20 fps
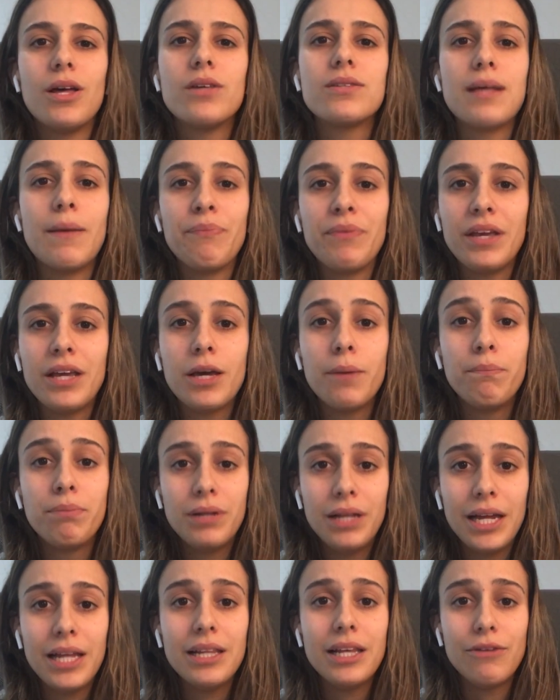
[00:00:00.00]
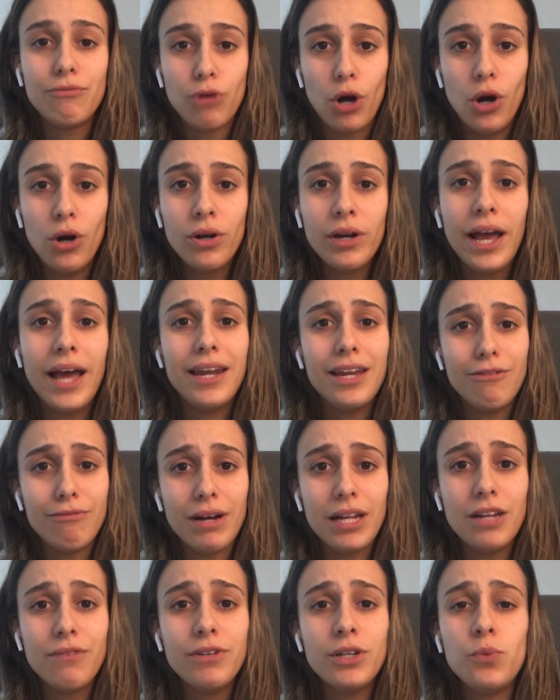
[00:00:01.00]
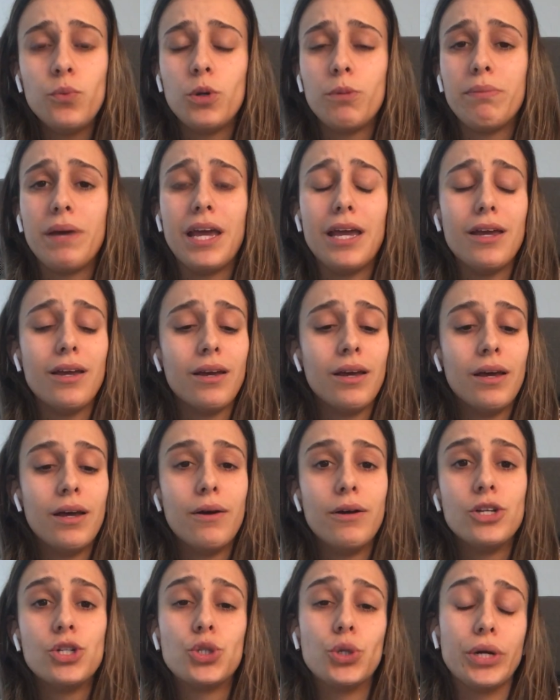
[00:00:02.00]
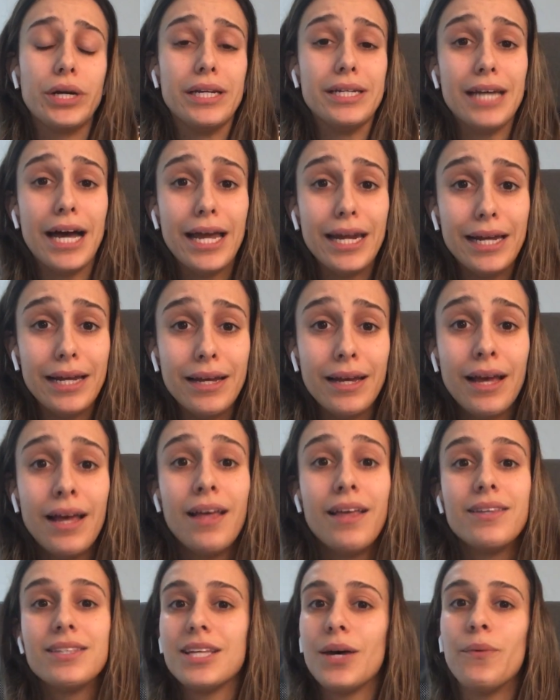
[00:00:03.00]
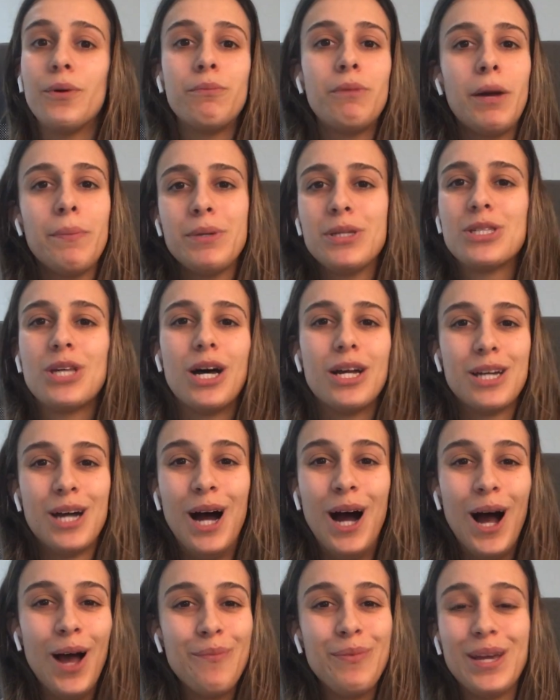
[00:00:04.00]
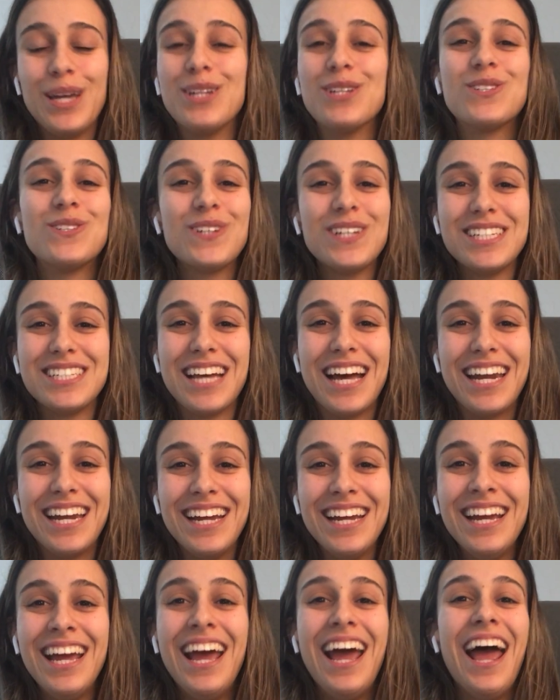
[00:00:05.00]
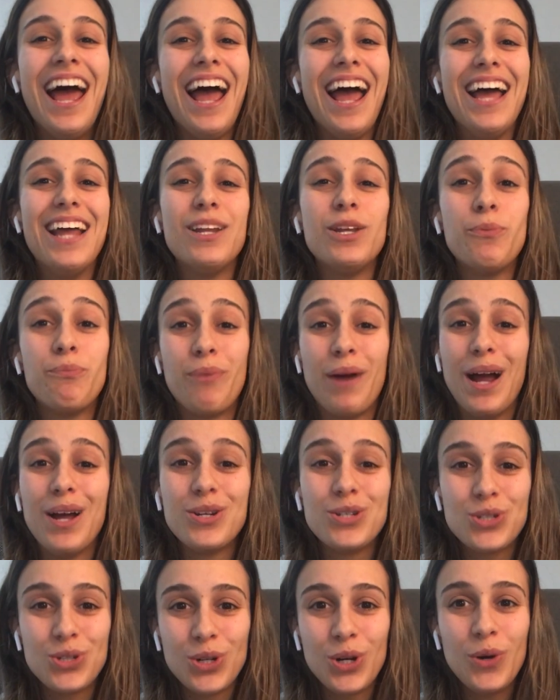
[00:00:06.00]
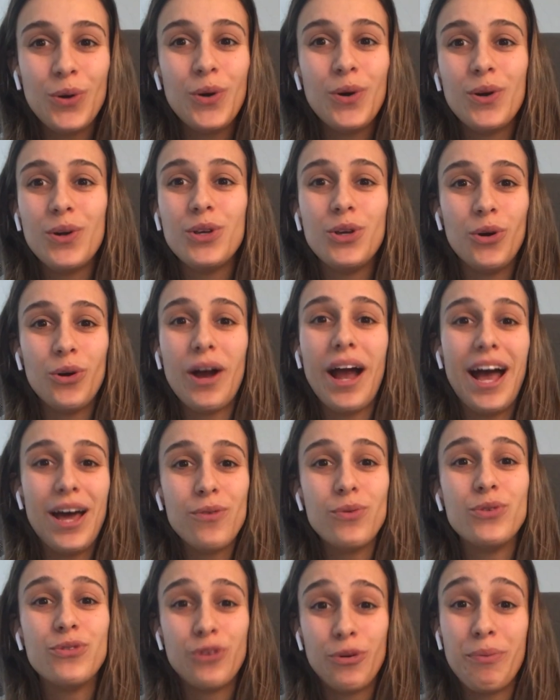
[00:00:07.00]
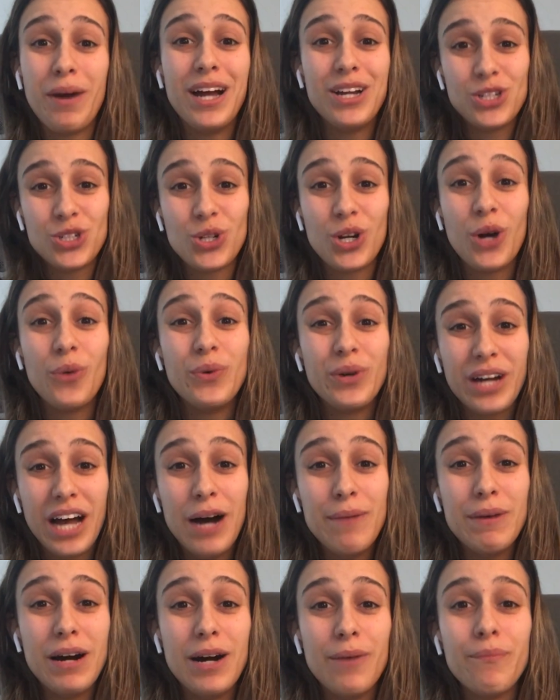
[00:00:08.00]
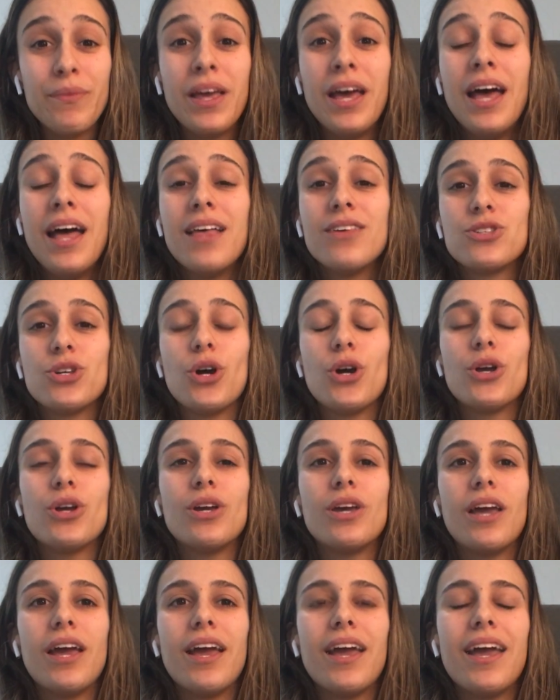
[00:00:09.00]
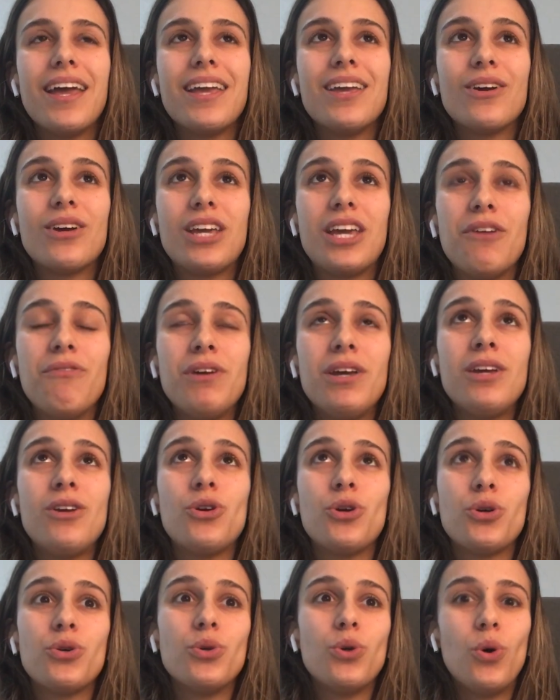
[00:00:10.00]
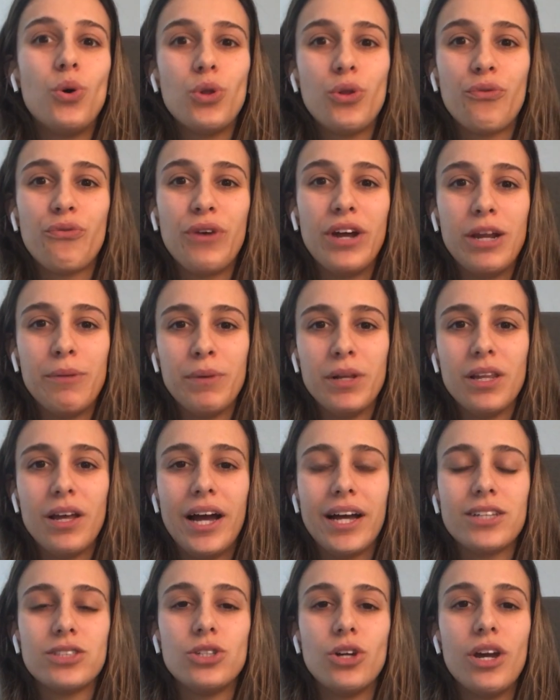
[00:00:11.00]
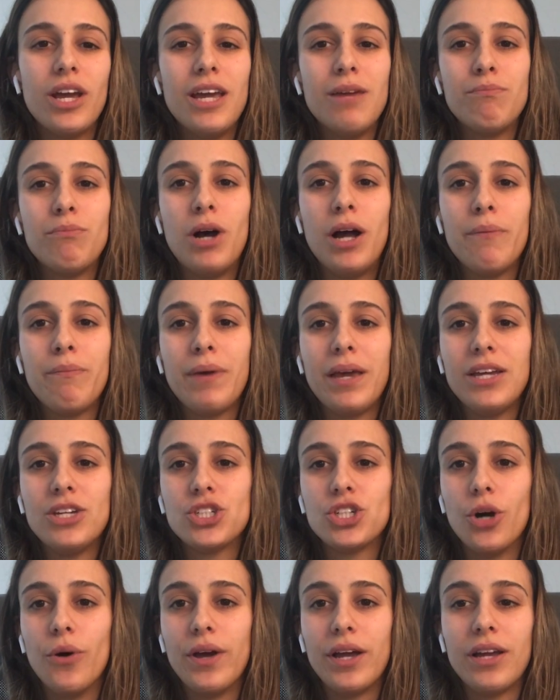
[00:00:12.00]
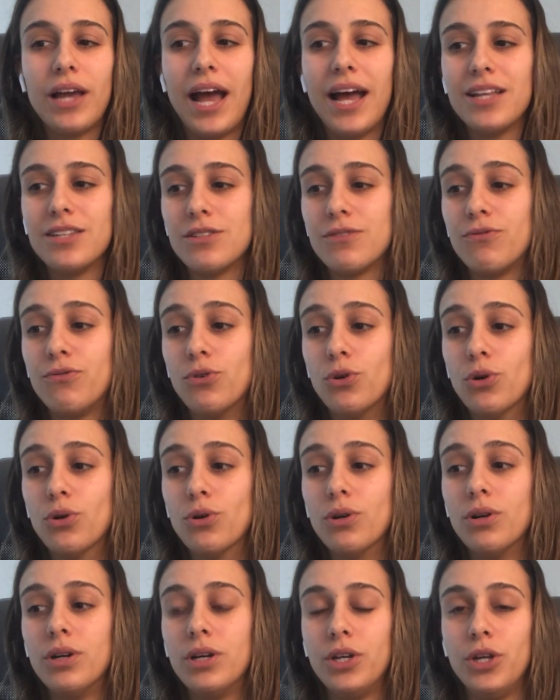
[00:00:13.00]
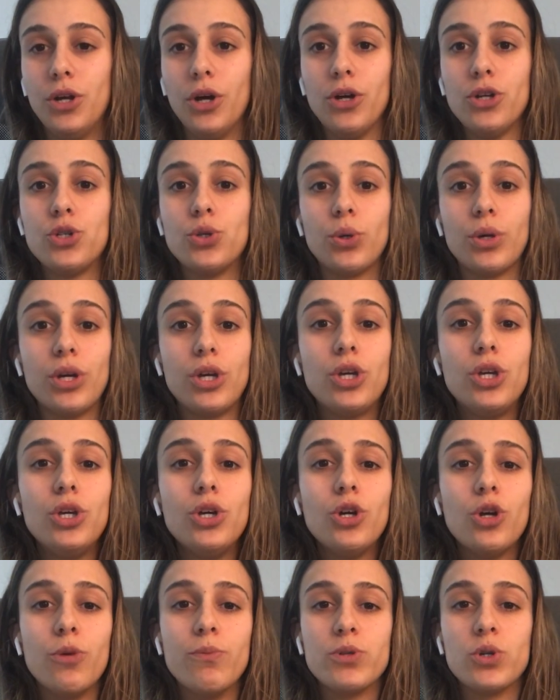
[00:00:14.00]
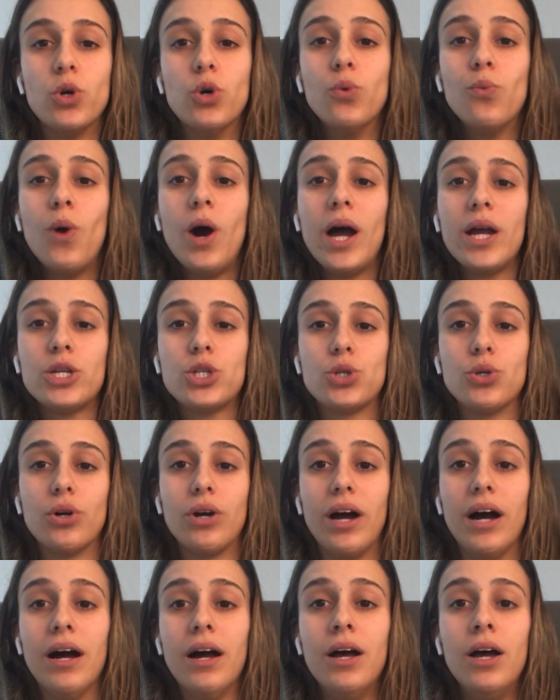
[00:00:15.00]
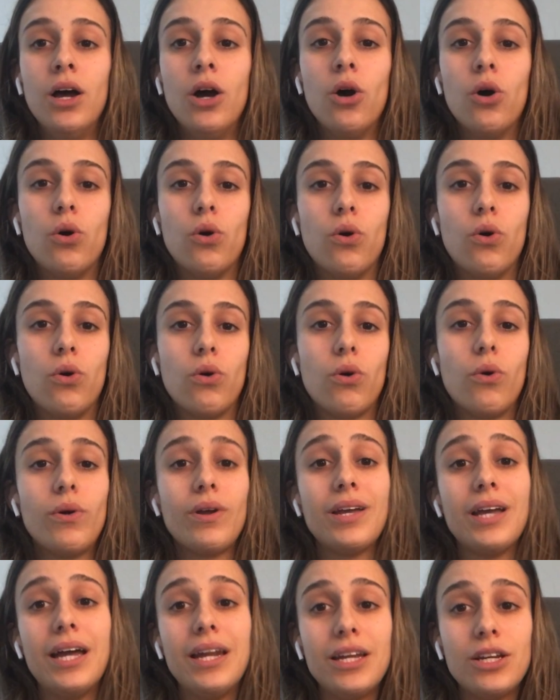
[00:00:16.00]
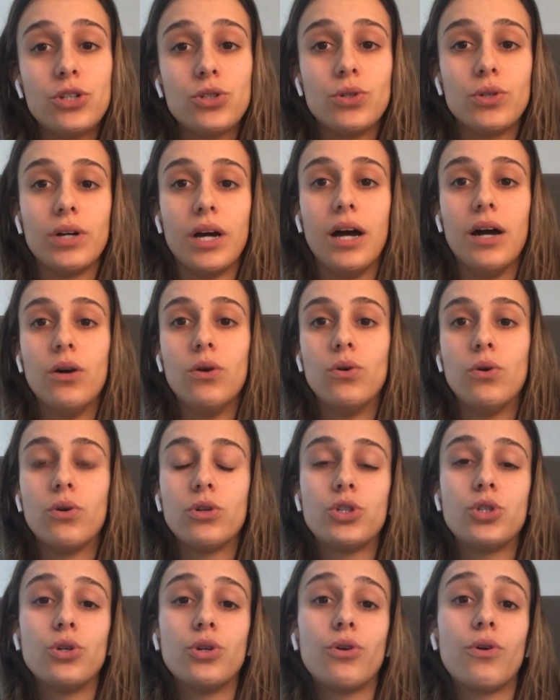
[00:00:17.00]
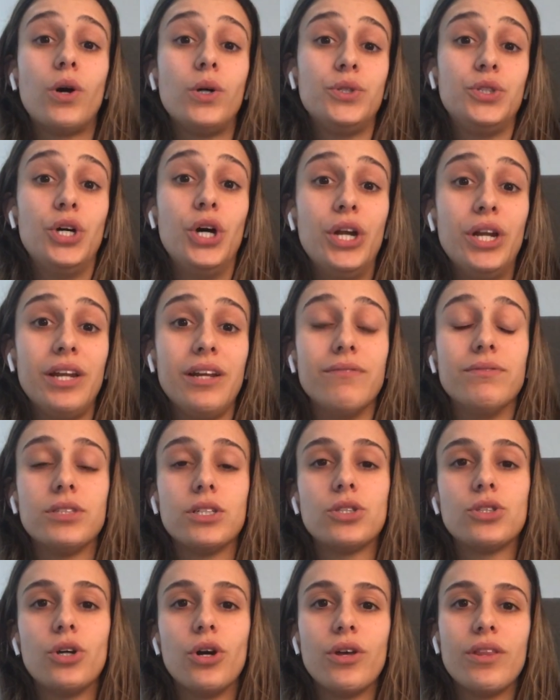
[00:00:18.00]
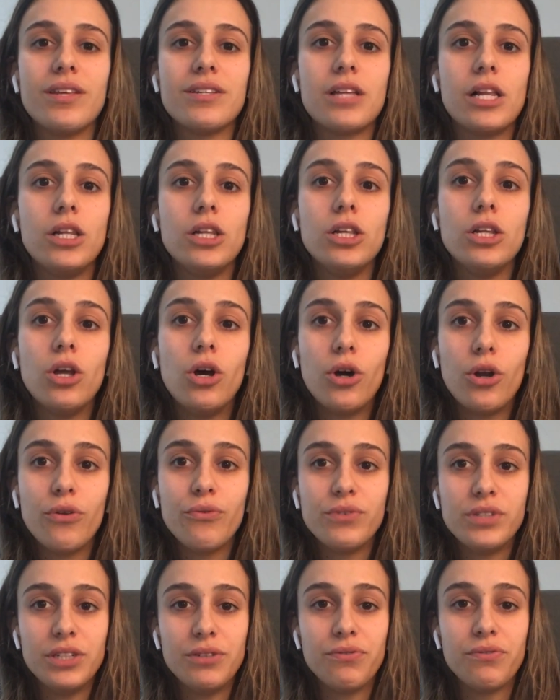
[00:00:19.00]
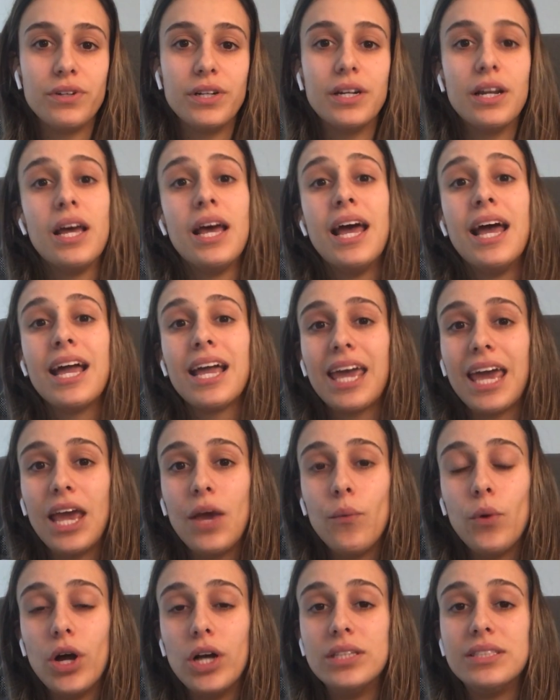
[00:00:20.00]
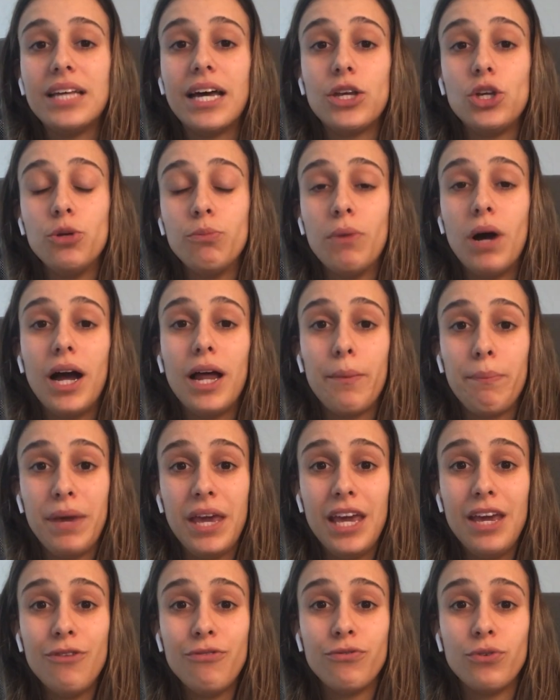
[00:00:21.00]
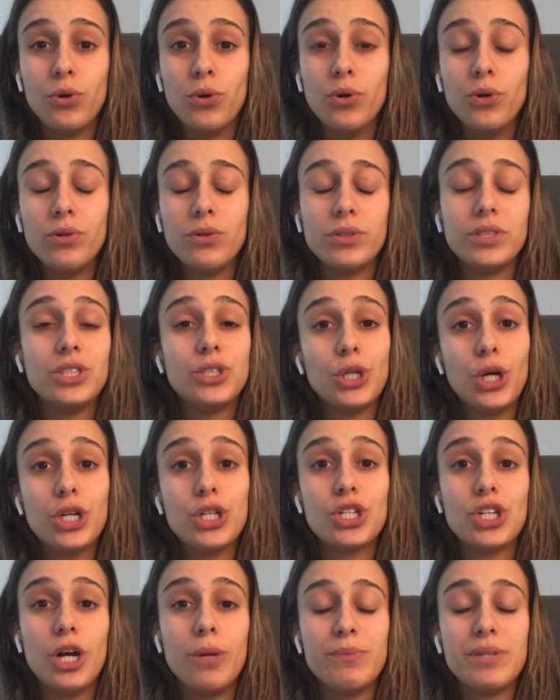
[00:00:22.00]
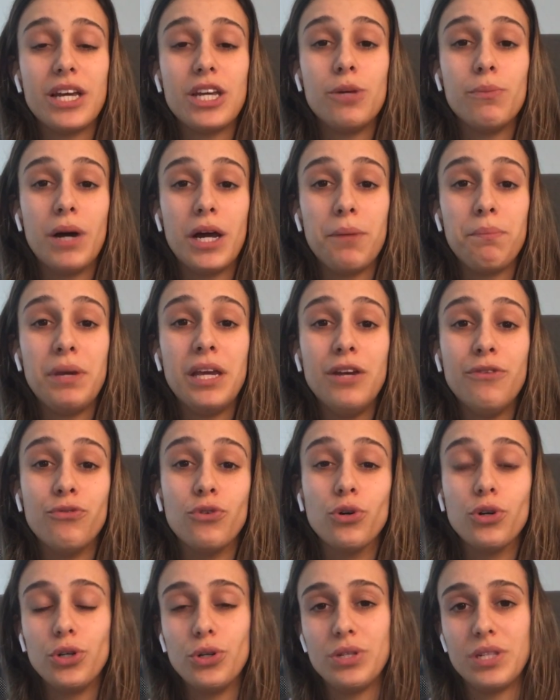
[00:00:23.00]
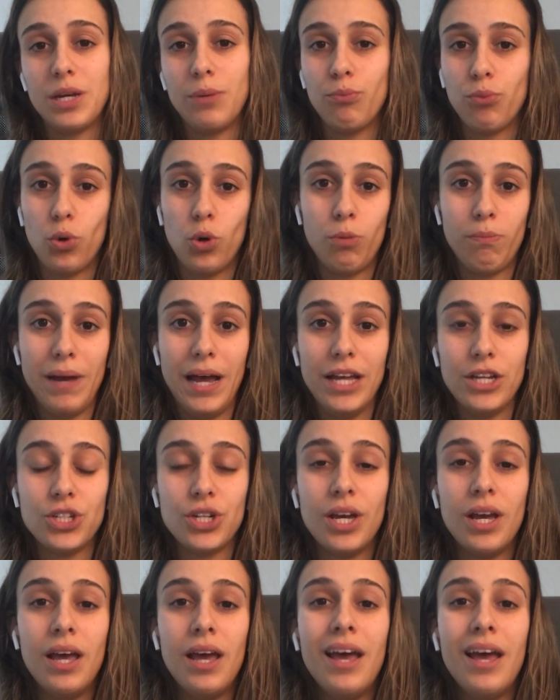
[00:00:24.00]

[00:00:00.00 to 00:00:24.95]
something completely wrong and irrelevant would be sugar daddy. Someone might be typing in sugar daddy and brown sugar, your ad for brown sugar will come up. So you're giving Google all the freedom it likes. So it might be showing ads for, sugar cubes or white sugar or organic sugar or sugar alternatives. So there's a lot of different keywords that you might appear for, or search terms that you might appear for using broad match.